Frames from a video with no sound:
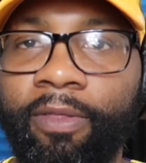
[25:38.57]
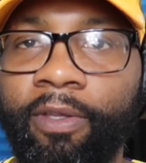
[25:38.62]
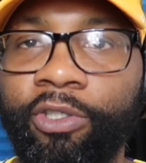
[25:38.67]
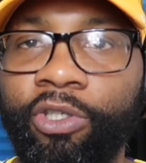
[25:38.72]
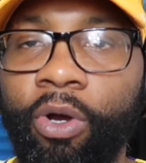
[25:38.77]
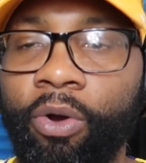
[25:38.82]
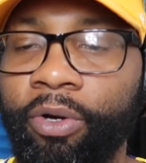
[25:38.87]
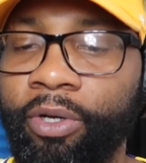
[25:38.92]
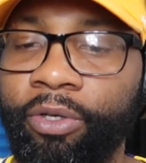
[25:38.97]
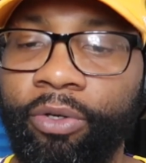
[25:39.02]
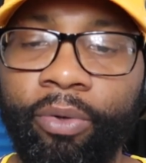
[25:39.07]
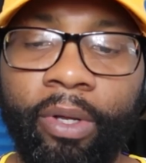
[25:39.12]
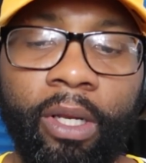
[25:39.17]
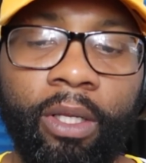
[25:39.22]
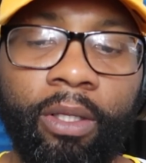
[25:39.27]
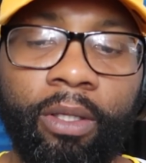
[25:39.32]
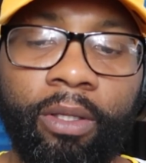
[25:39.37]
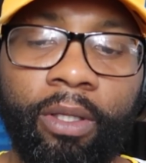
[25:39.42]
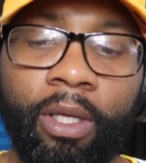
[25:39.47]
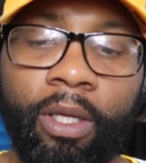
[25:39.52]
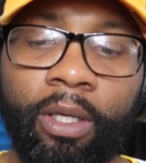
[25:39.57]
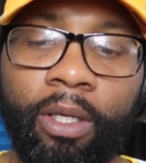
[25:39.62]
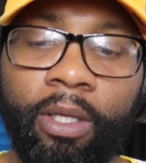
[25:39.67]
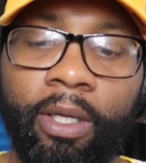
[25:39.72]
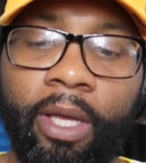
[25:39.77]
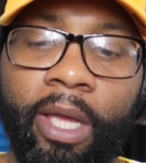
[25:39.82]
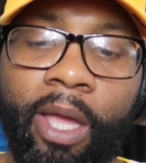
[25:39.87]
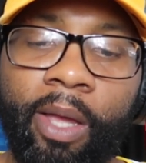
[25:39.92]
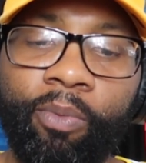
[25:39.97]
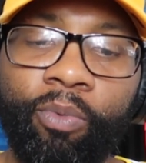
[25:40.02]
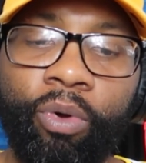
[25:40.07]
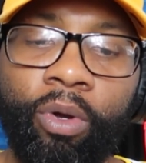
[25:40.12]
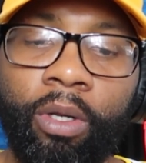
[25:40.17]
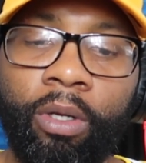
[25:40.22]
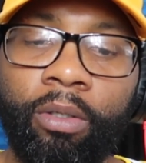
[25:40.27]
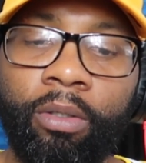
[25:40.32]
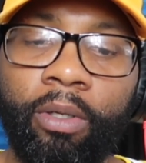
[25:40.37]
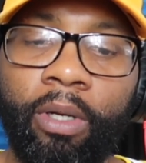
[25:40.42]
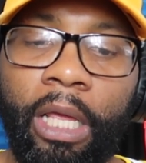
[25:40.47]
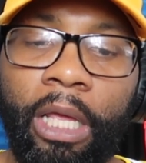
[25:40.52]
The Joker didn't do anything in Game 1.
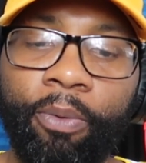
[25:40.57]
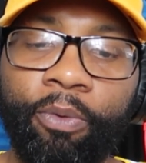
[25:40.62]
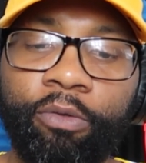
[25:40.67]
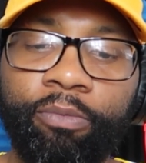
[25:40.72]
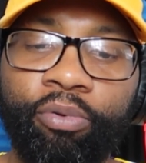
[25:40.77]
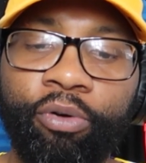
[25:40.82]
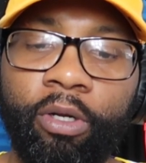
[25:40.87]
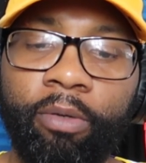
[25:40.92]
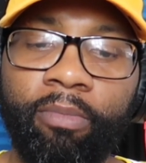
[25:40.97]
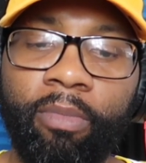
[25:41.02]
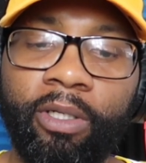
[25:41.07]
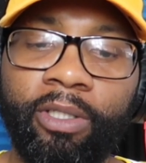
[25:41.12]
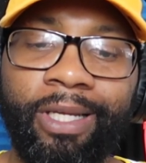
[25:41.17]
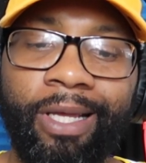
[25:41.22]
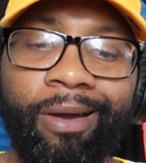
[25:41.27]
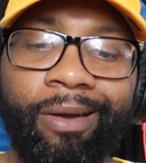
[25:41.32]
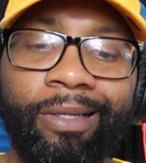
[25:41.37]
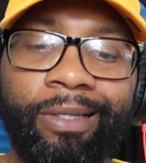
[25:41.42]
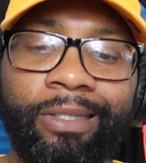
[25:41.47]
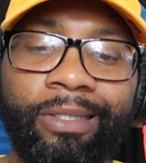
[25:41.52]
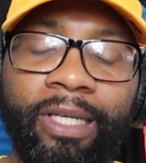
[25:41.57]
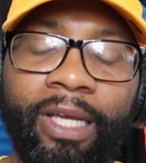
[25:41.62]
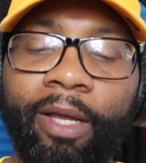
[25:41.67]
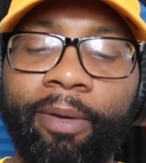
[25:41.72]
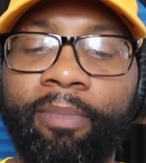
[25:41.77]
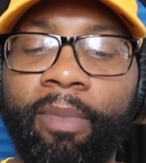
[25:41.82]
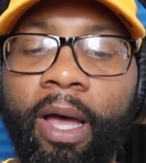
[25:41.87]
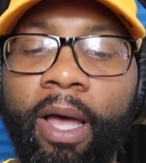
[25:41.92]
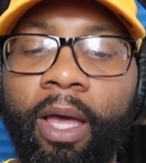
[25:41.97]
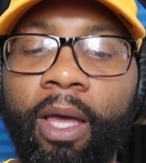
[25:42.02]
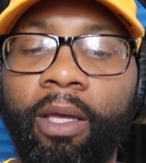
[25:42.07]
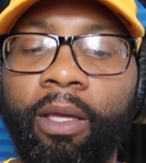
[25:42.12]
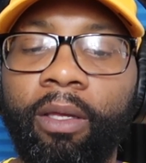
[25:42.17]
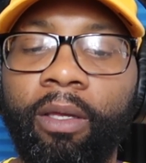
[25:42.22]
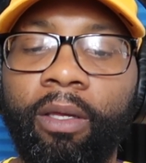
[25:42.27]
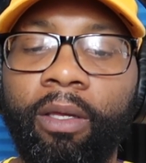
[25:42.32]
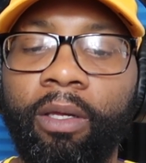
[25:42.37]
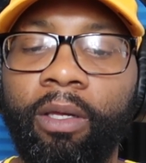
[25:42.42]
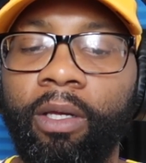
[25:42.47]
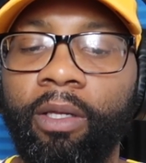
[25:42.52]
He was pretty much held in check by
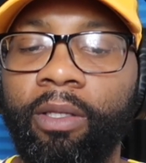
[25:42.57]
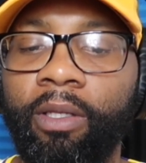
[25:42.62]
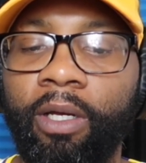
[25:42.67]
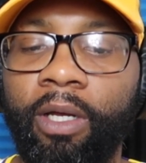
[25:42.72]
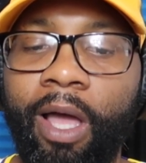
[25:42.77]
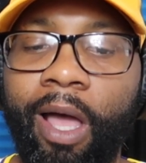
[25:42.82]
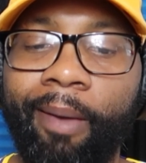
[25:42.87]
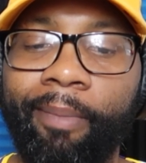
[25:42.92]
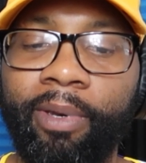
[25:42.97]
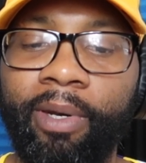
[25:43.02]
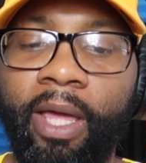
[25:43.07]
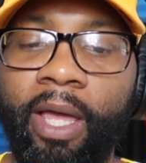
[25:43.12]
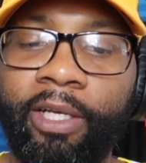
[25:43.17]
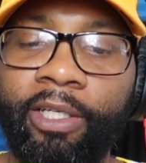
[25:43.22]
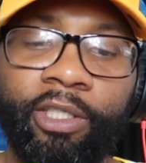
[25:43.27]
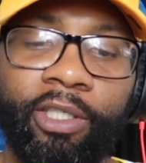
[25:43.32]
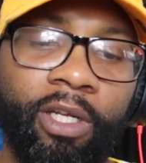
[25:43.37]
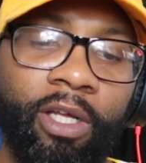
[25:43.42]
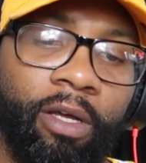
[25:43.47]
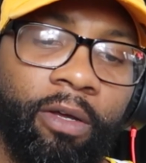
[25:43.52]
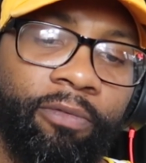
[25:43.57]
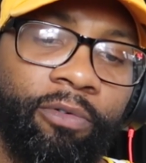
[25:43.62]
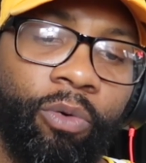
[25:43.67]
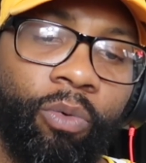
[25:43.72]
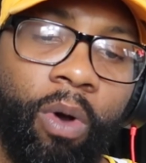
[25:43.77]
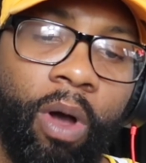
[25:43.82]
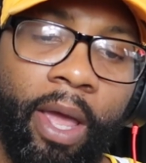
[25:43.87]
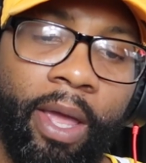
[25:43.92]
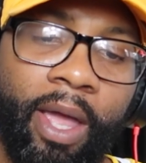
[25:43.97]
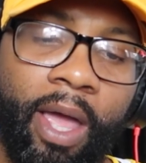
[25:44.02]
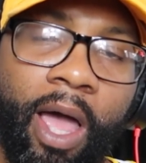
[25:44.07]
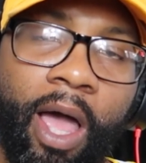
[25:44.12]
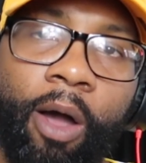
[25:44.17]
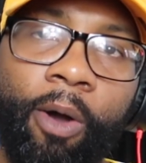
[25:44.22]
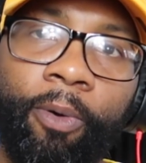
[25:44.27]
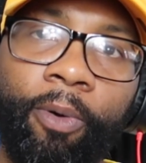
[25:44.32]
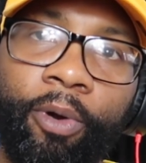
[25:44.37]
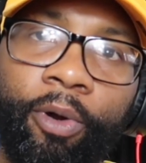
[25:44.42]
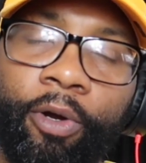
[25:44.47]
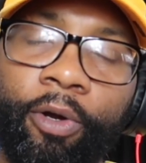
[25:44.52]
the combination of Dwight
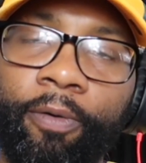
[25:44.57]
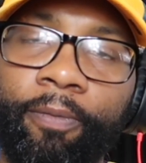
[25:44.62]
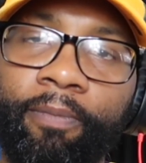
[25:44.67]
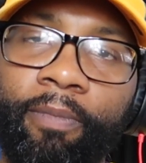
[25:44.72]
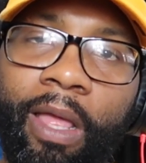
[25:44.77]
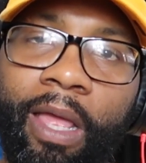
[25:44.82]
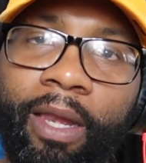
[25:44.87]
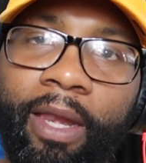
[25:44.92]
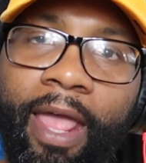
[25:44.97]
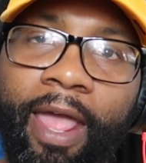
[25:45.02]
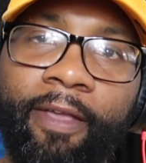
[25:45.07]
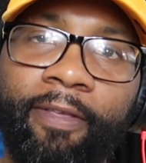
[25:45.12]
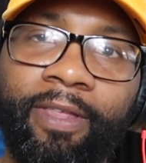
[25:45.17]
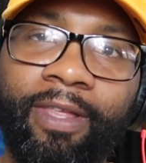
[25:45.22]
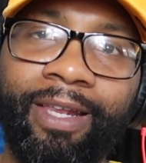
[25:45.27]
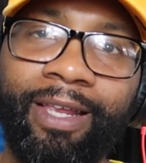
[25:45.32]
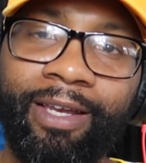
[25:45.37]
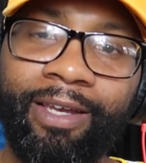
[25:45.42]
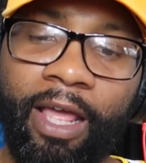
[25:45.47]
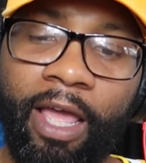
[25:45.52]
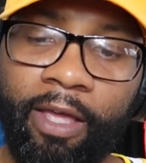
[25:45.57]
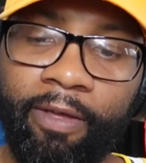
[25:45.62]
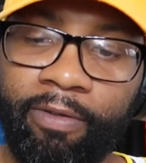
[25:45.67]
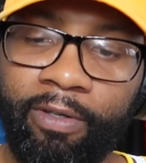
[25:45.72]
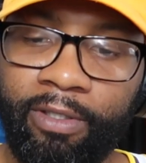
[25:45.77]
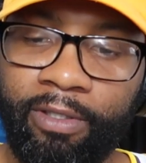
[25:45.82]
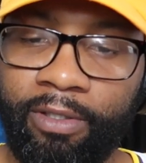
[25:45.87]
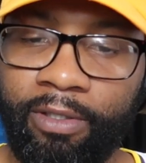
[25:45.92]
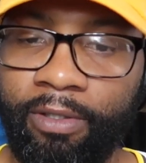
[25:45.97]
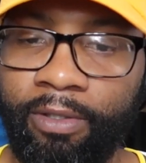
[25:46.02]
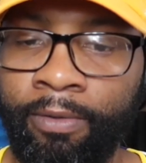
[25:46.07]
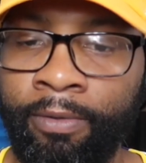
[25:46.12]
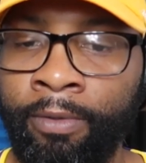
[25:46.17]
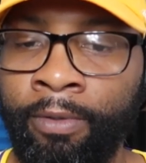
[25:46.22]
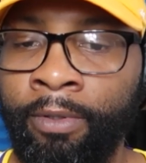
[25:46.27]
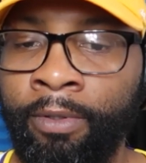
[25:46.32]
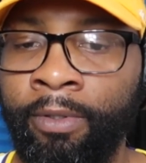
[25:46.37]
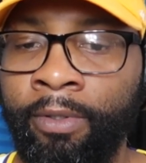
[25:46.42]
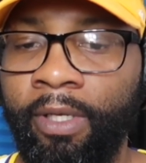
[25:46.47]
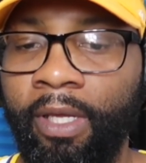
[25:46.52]
Howard and Anthony Davis
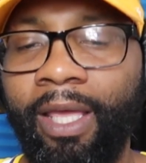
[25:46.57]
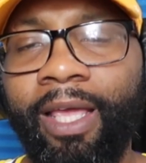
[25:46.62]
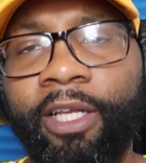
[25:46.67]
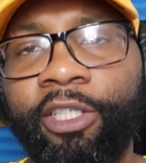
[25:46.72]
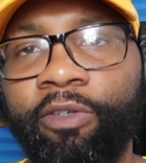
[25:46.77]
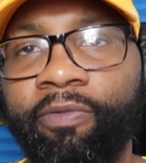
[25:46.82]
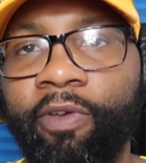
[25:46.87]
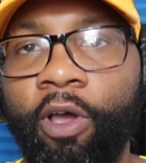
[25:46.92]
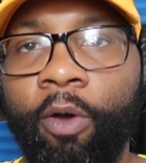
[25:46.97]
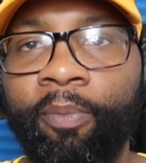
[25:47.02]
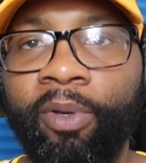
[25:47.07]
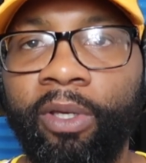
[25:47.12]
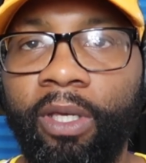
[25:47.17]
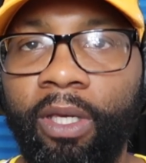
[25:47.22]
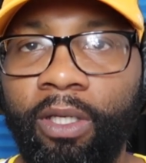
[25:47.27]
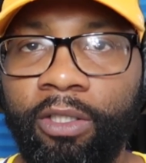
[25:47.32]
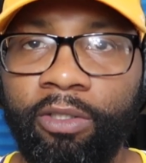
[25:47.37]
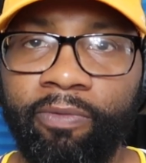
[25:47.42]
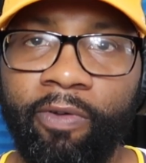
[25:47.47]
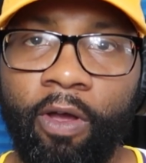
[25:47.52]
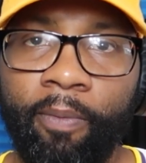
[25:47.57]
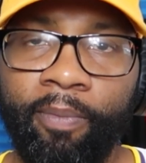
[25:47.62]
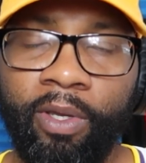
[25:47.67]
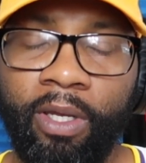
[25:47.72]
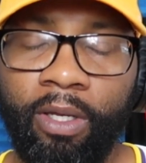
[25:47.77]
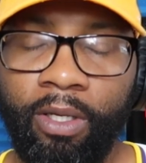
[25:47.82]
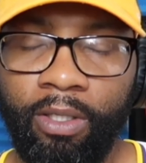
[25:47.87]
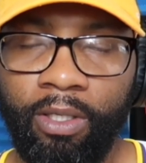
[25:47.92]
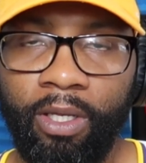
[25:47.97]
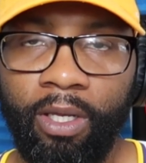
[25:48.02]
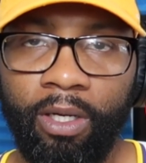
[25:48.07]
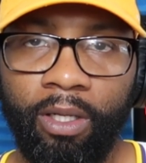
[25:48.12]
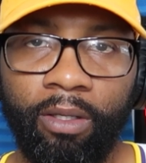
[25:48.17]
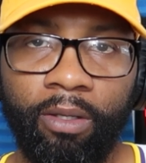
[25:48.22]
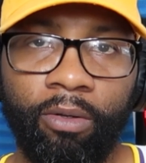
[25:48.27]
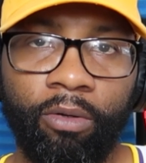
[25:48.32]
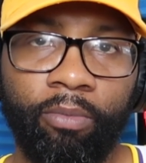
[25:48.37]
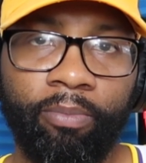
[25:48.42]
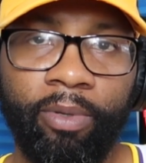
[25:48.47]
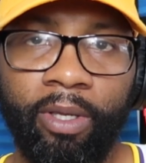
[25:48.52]
and JaVale McGee. JaVale McGee did a
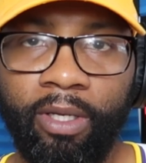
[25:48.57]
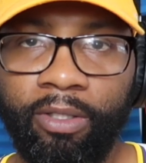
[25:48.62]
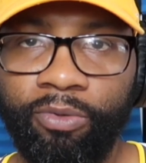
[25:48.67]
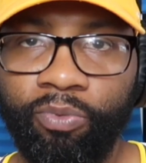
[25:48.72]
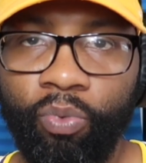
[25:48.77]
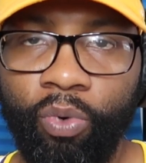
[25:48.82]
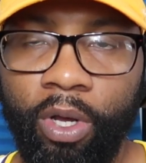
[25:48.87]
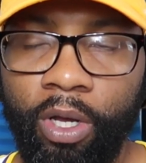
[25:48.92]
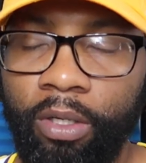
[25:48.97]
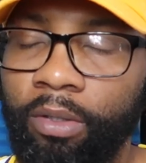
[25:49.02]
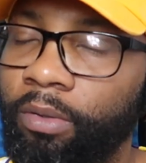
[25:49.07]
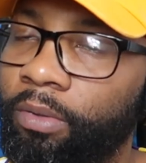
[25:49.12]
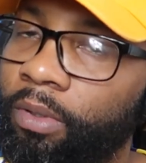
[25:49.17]
little bit as well.